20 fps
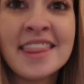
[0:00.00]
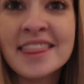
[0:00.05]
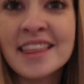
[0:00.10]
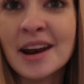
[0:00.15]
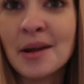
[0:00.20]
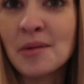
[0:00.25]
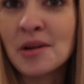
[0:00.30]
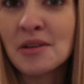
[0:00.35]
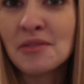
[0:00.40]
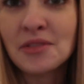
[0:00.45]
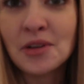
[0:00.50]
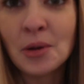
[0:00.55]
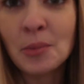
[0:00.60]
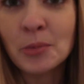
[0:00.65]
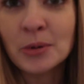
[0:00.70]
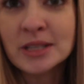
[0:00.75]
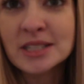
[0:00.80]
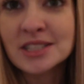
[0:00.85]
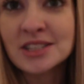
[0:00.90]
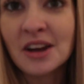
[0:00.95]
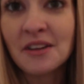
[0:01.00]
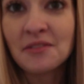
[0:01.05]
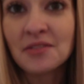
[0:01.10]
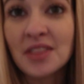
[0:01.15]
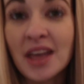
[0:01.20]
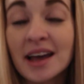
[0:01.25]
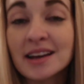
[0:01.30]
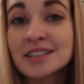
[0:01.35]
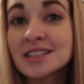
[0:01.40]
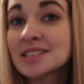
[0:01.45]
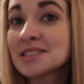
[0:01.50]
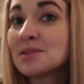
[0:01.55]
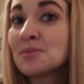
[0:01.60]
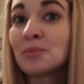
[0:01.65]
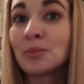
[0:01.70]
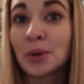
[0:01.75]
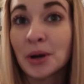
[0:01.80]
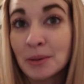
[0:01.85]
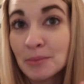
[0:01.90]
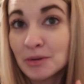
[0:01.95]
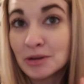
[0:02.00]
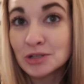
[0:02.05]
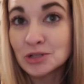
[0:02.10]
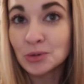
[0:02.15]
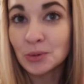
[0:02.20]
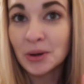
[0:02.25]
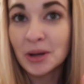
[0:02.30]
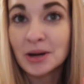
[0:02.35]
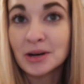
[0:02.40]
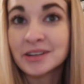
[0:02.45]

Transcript: and I'm gonna fill up with stuff that doesn't bring me joy